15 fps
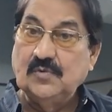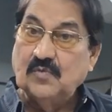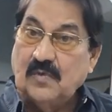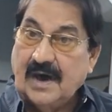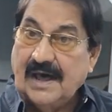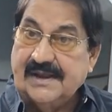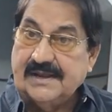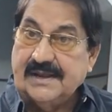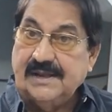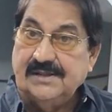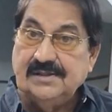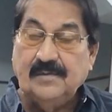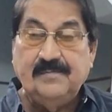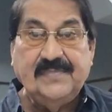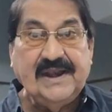to work
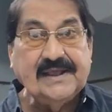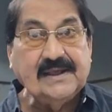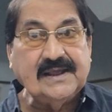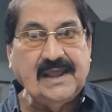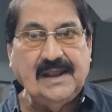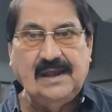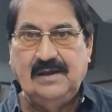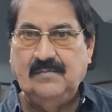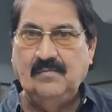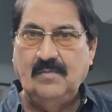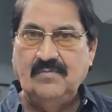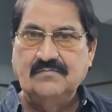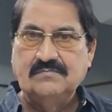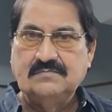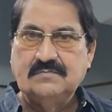in the brick
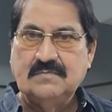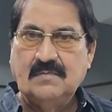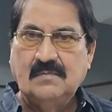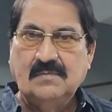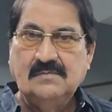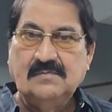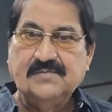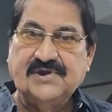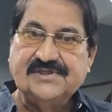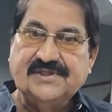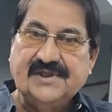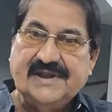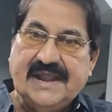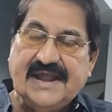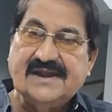kiln
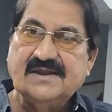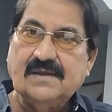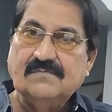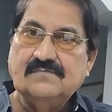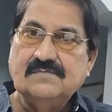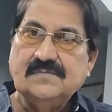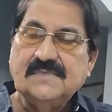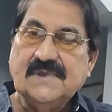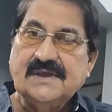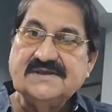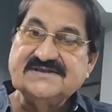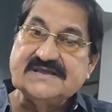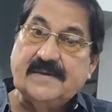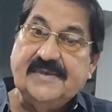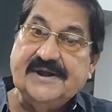for the next
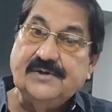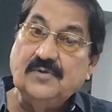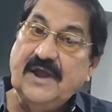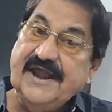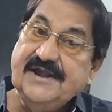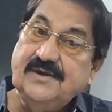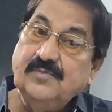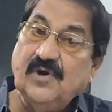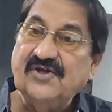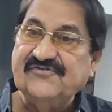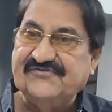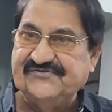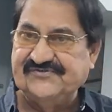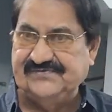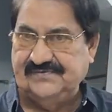7 to 8
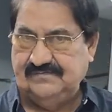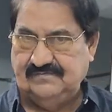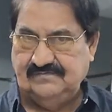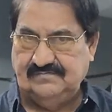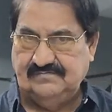months.